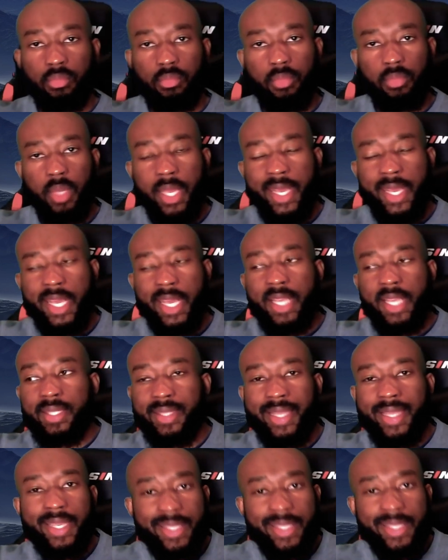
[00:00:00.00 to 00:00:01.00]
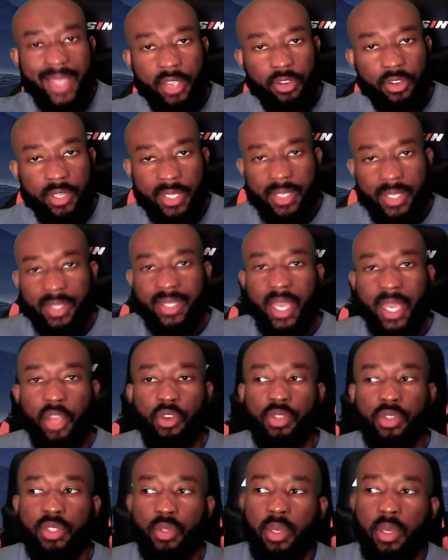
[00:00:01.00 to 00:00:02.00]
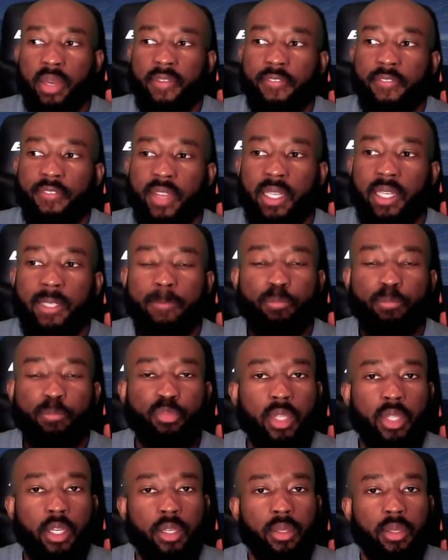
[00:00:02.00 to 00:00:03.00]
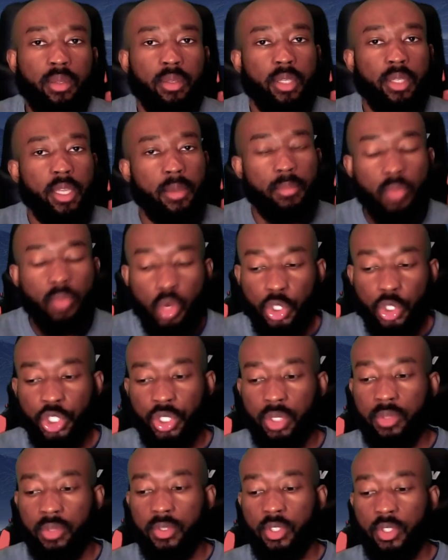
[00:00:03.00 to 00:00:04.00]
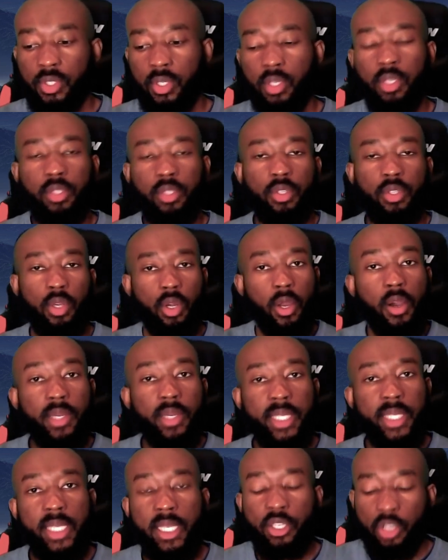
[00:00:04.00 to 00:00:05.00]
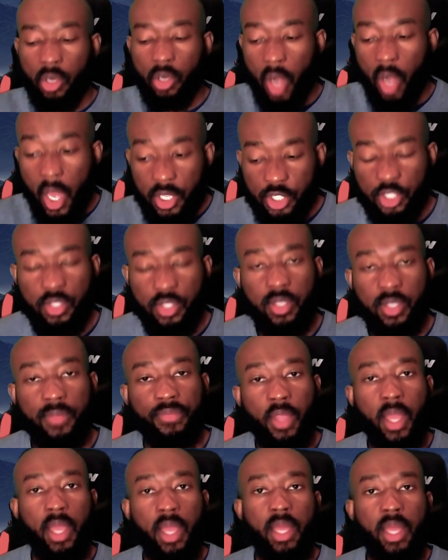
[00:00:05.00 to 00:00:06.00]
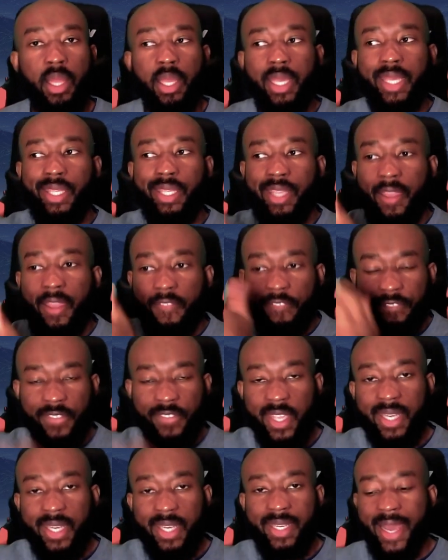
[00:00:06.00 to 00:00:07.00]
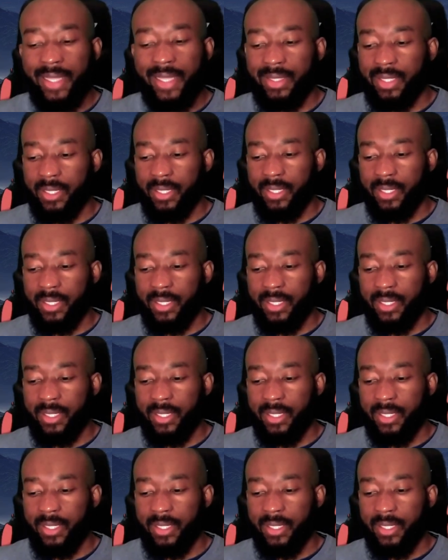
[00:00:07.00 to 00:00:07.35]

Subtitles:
his desire. The desire is going to fill the emotions, the longing, the lust. It can feed that